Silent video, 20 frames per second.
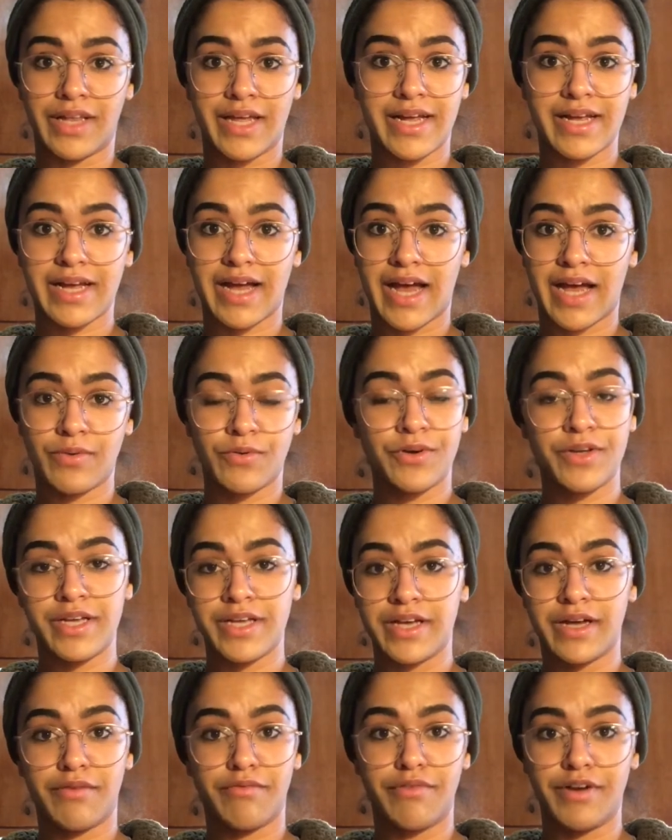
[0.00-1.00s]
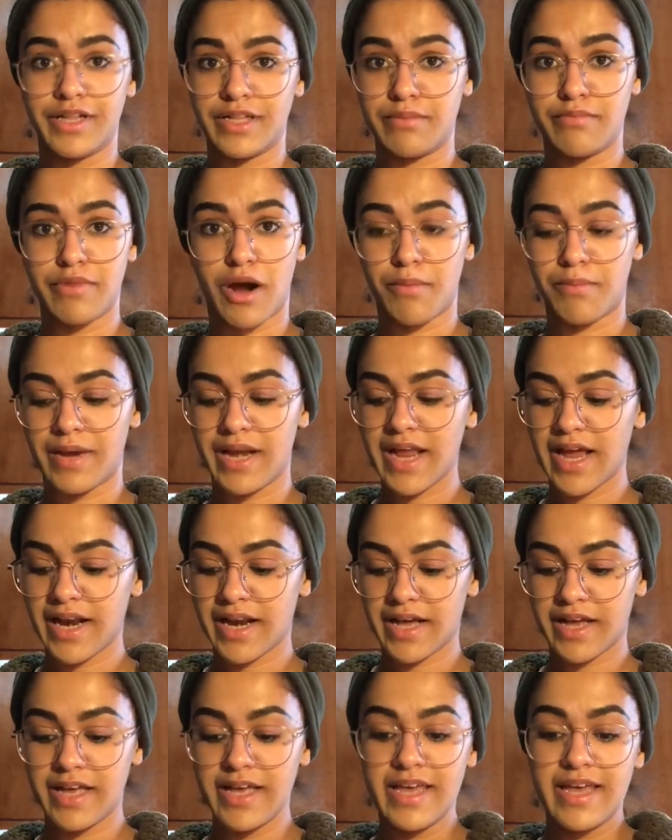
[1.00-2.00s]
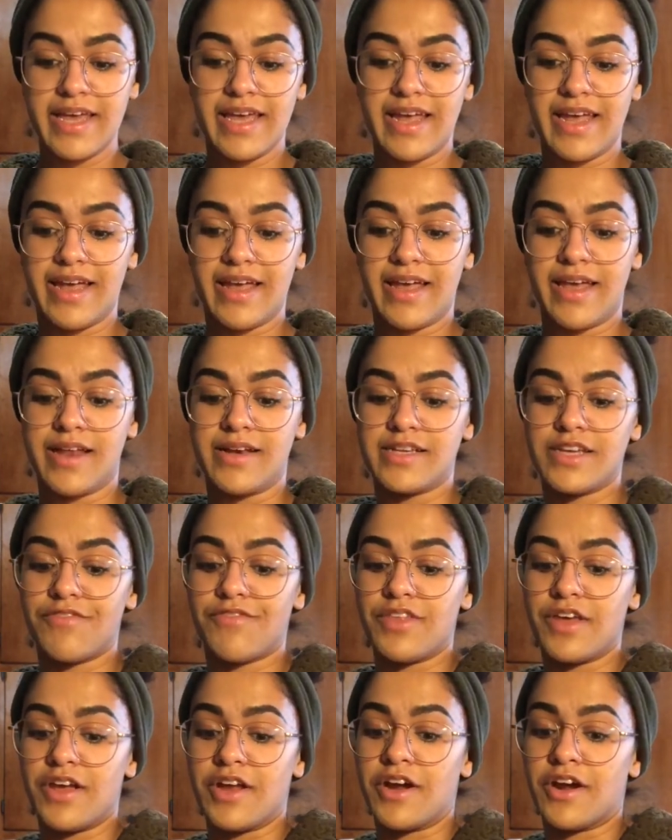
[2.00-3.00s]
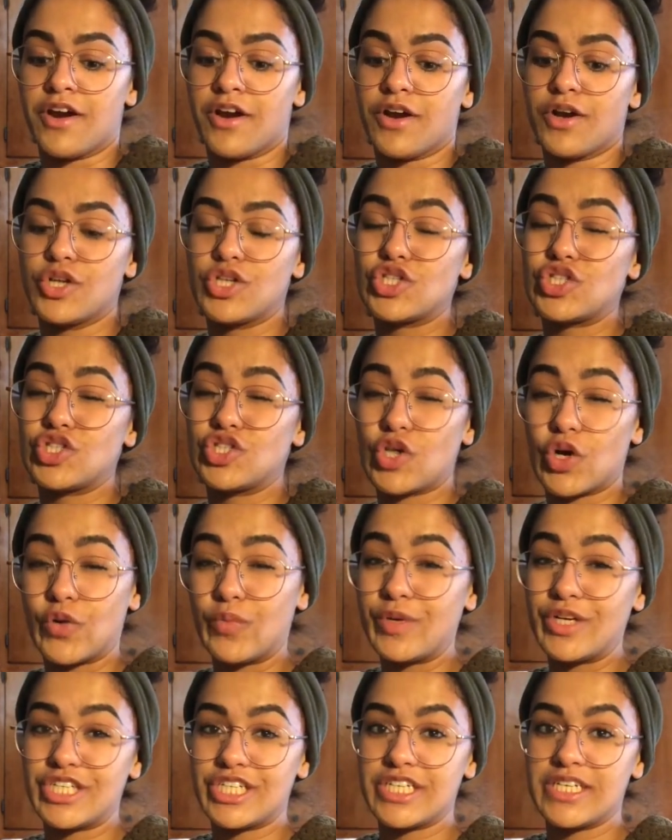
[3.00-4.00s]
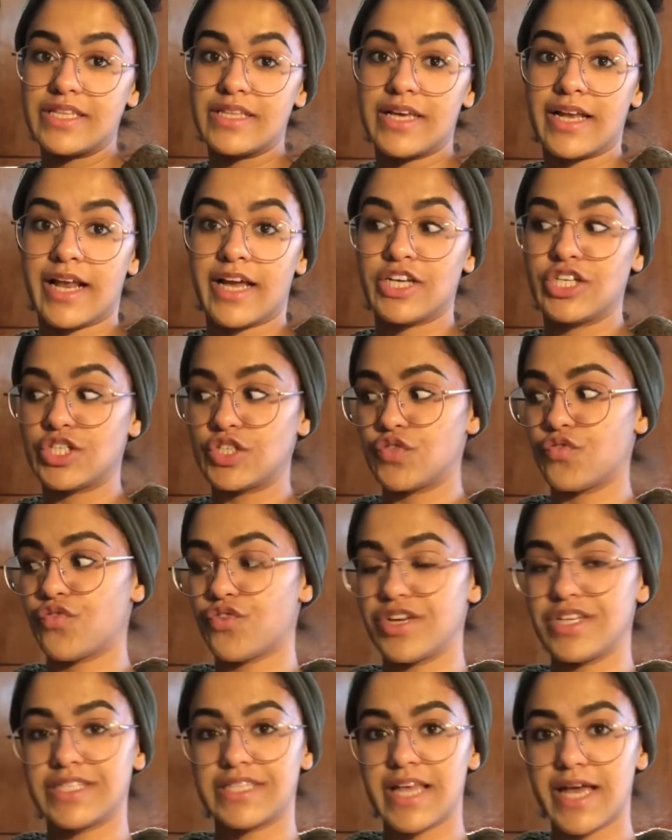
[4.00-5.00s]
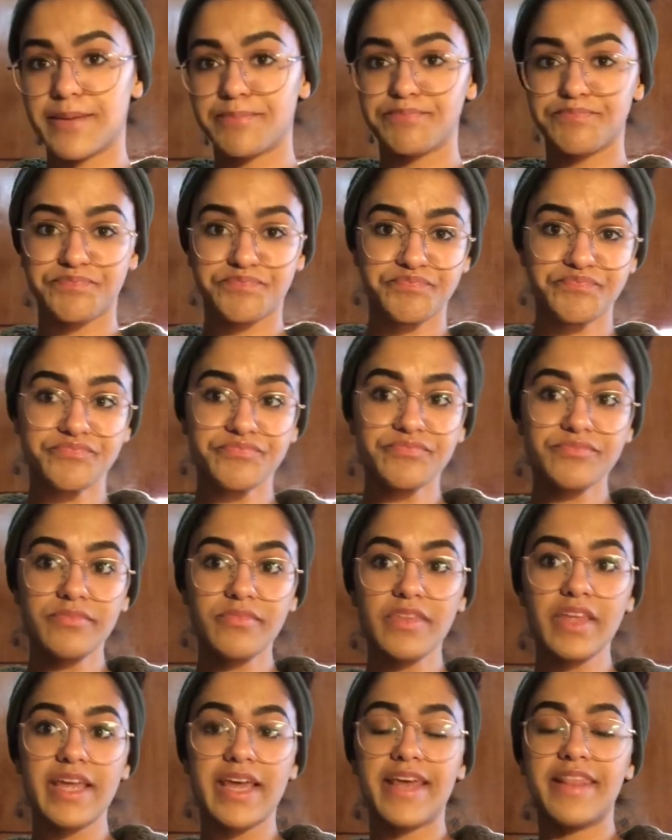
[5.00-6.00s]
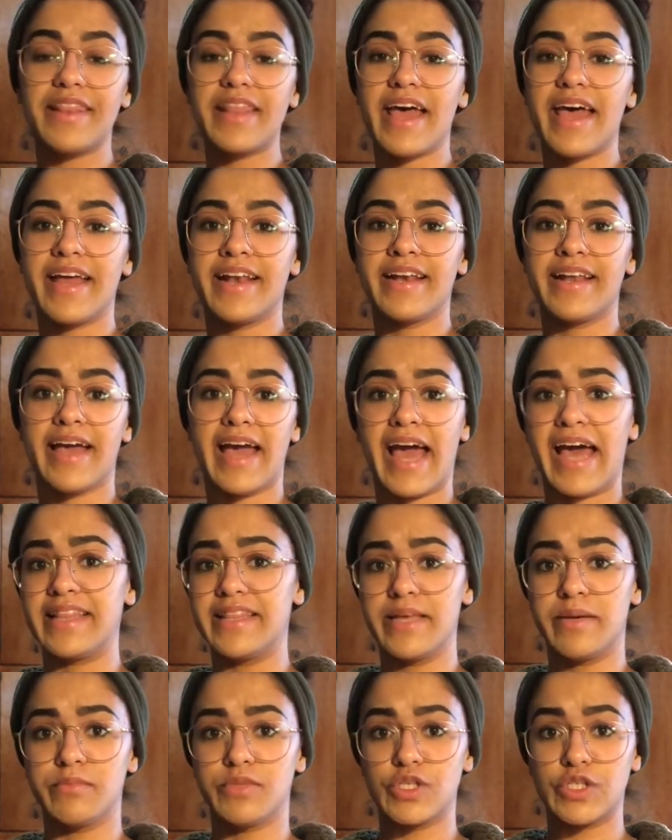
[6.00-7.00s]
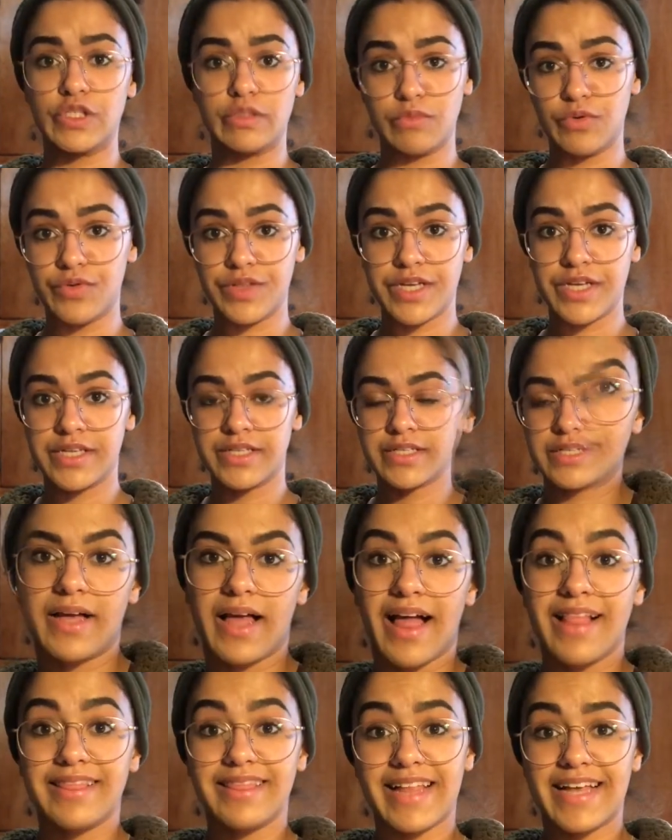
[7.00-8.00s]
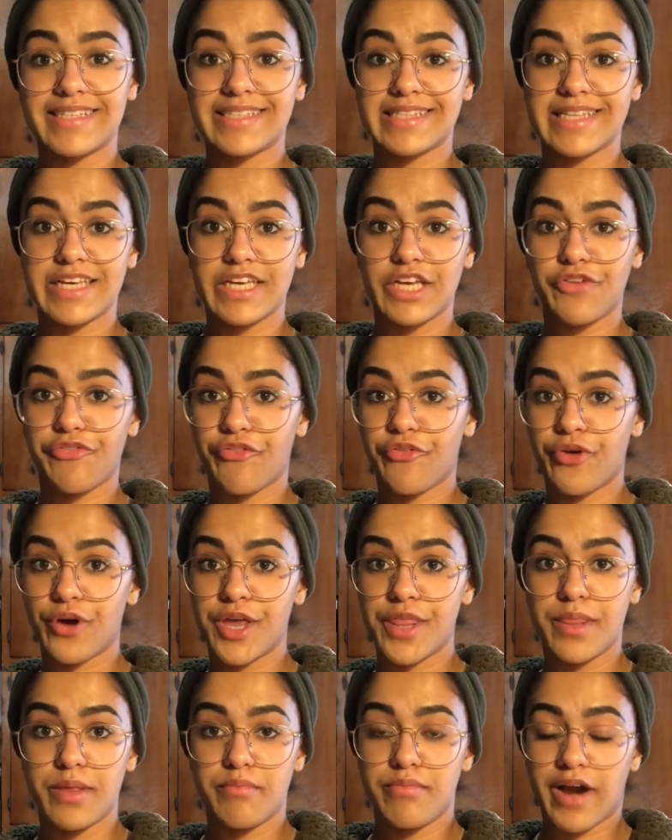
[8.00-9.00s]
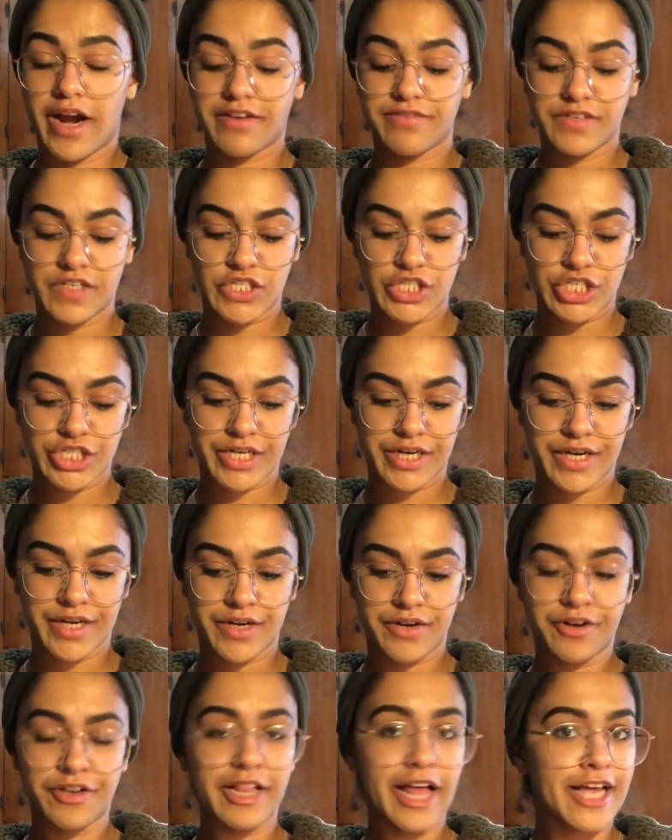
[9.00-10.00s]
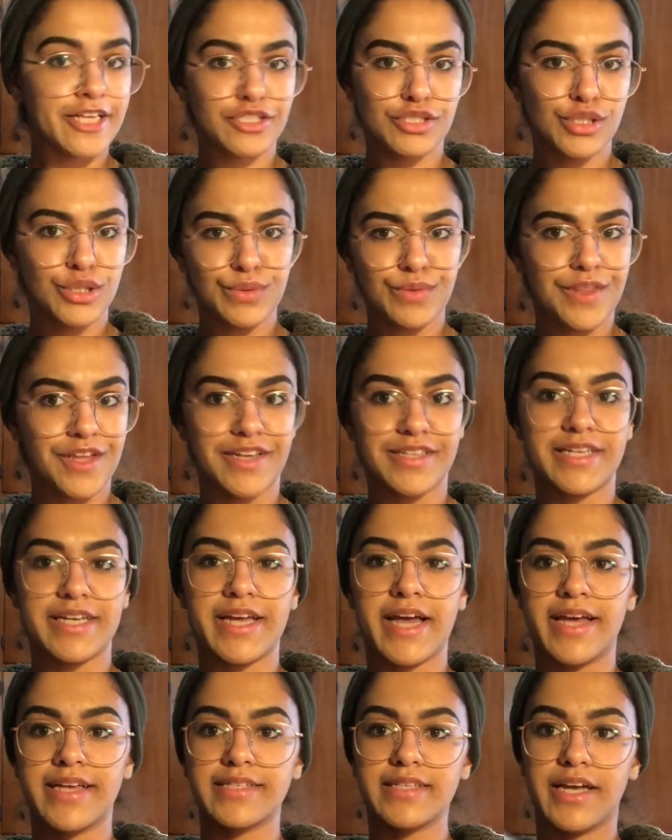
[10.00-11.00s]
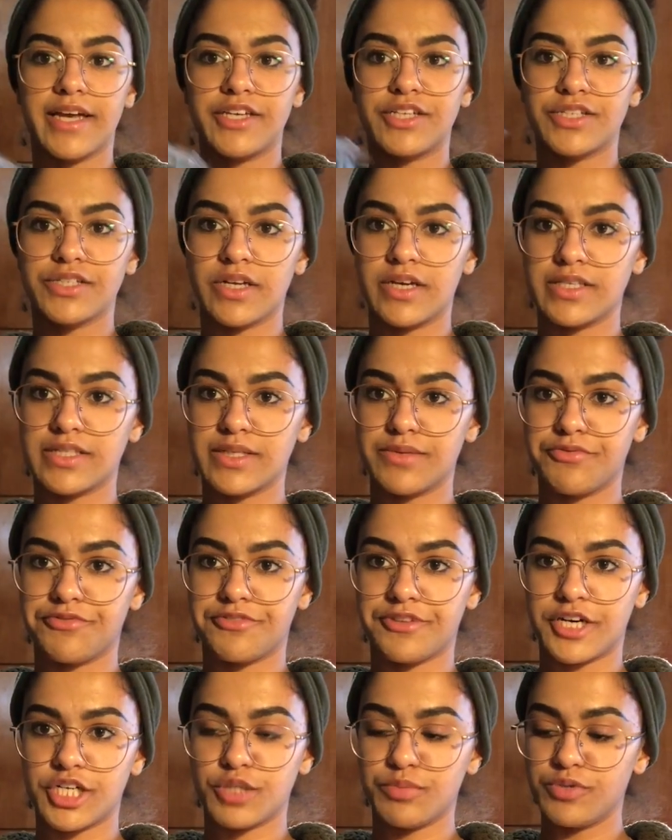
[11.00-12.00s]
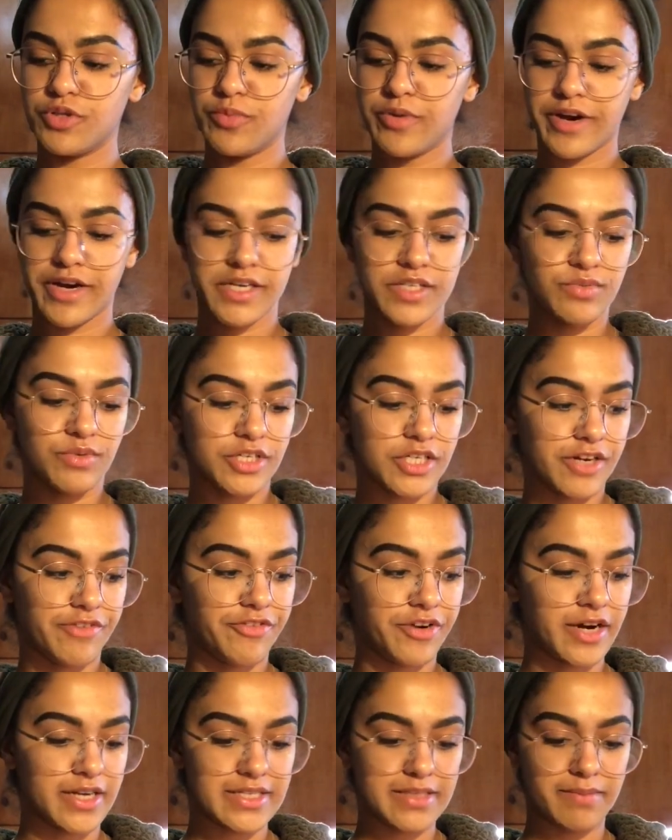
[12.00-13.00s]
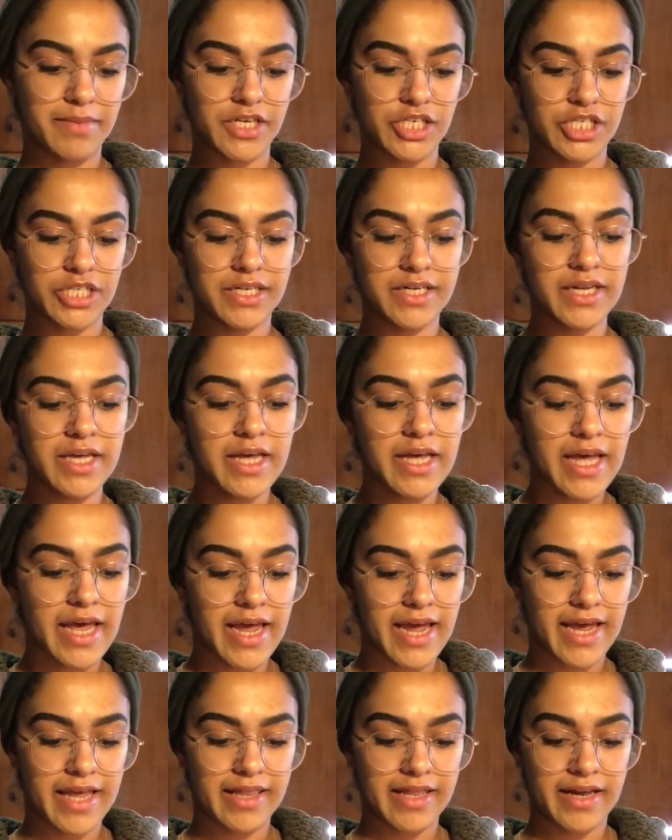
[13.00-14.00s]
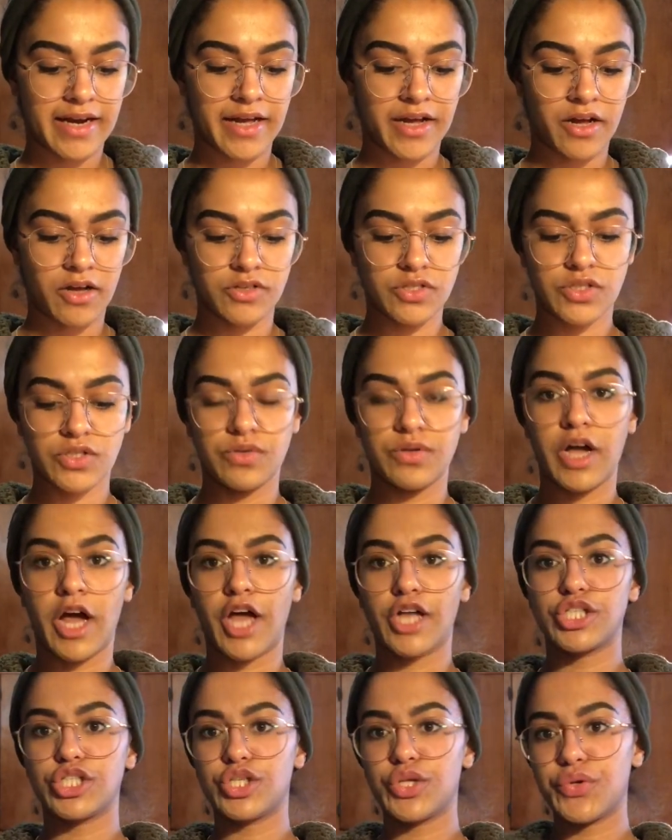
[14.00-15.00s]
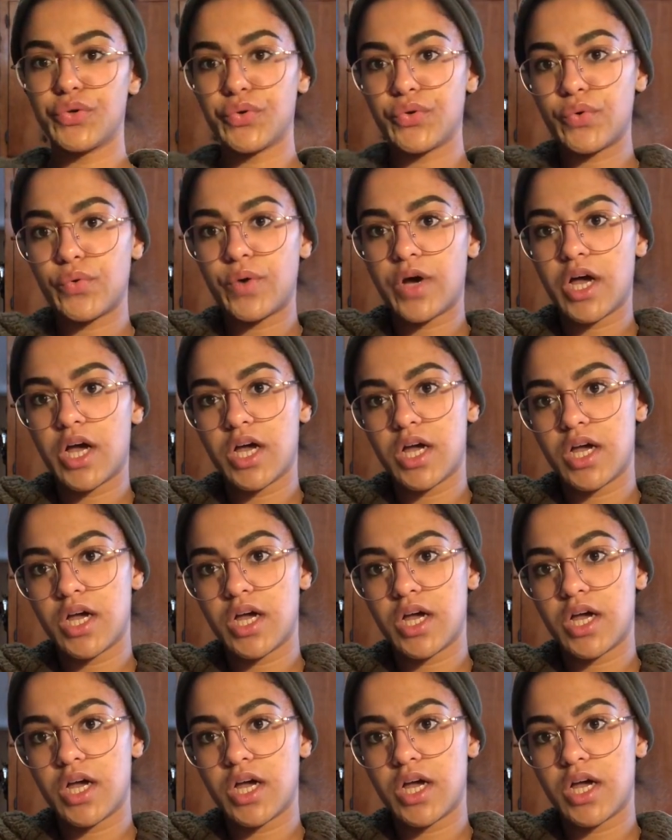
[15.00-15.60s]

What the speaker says: Like I will eat a really brown banana, and if they're so mushy, then I just freeze them and then add them to smoothies. Last thing for the breakfast train, or last 2 things I guess, I just got some fresh blueberries, which I forgot to mention, and then I also got 2